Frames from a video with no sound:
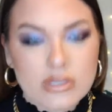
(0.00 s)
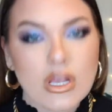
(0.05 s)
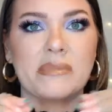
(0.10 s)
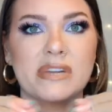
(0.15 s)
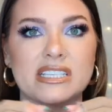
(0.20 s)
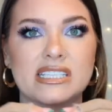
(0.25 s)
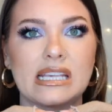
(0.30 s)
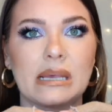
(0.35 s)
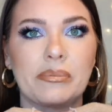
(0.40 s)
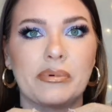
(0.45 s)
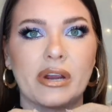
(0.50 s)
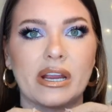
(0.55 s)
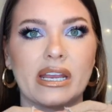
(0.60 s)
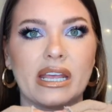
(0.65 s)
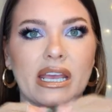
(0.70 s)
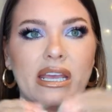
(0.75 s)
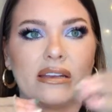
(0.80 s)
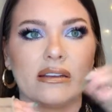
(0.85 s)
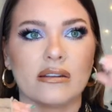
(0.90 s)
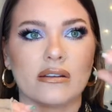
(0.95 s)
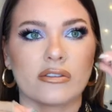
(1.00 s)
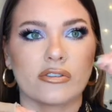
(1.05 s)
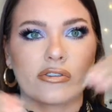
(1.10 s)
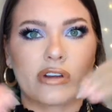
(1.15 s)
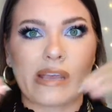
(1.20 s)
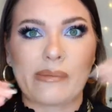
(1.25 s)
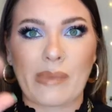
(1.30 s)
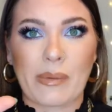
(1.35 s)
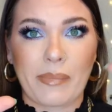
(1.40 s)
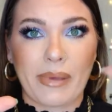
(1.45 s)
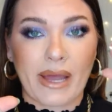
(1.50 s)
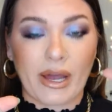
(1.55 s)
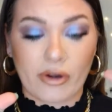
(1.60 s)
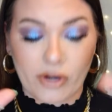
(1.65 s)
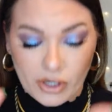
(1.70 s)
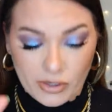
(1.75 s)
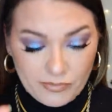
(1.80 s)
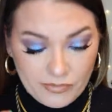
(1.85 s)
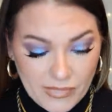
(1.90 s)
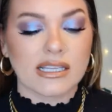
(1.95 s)
I'm gonna separate it cream and
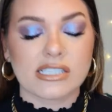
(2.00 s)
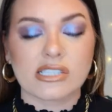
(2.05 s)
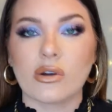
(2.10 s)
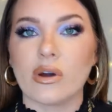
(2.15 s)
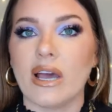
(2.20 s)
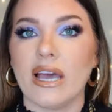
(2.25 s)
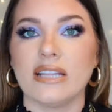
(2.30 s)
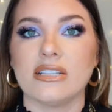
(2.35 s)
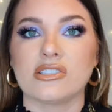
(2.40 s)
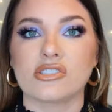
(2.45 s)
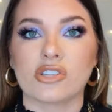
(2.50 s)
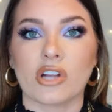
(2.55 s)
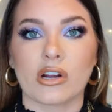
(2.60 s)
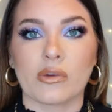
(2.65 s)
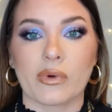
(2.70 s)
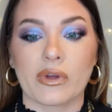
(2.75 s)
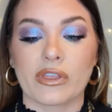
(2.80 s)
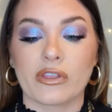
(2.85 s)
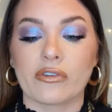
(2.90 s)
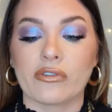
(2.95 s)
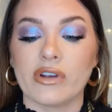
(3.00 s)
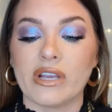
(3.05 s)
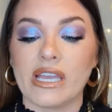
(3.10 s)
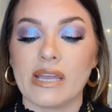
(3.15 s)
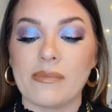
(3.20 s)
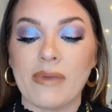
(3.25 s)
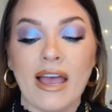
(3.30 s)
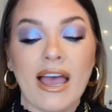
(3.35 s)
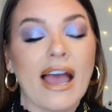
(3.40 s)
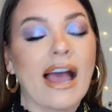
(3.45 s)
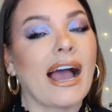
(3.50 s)
powder. Let's go ahead and start with cream.